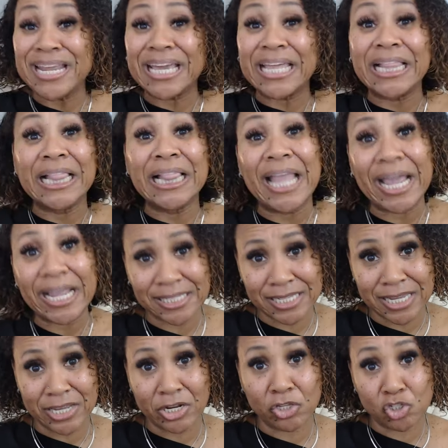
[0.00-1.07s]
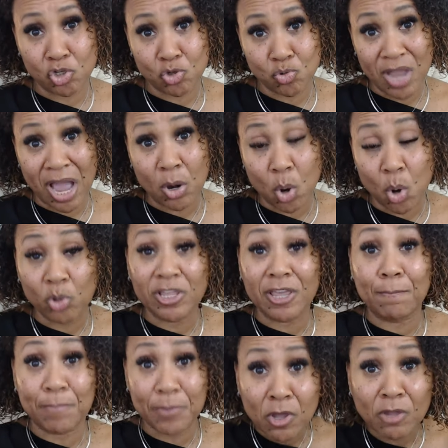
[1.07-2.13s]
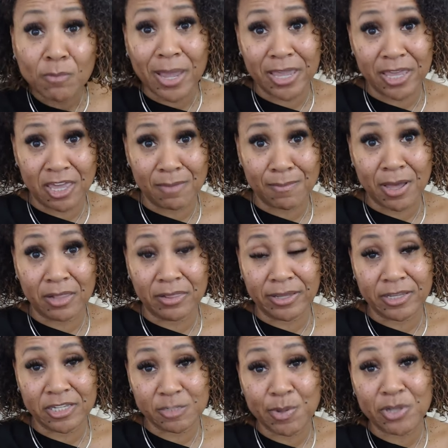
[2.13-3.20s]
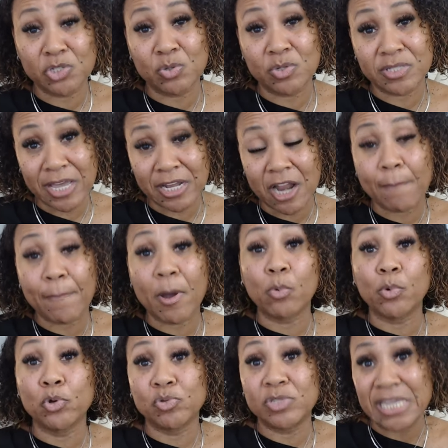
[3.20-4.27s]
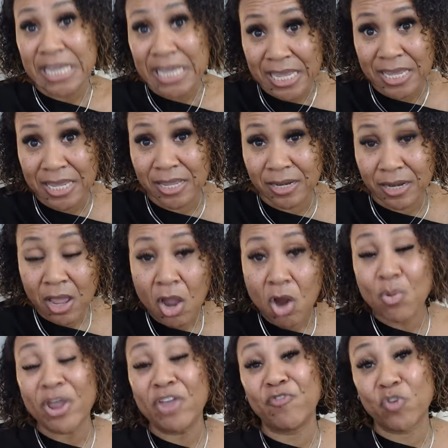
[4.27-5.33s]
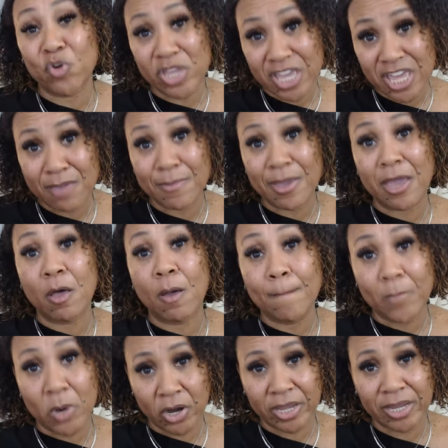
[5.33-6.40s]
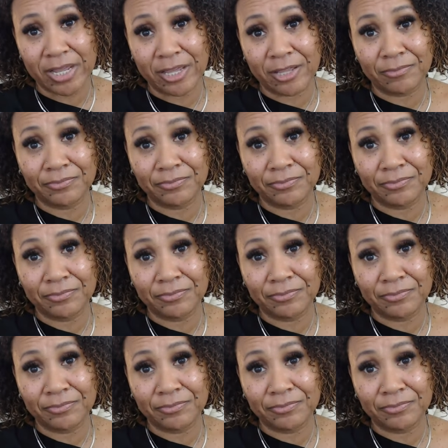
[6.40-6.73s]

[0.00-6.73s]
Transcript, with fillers: neglecting to not only build my email list, but to set up a routine, right, for email marketing.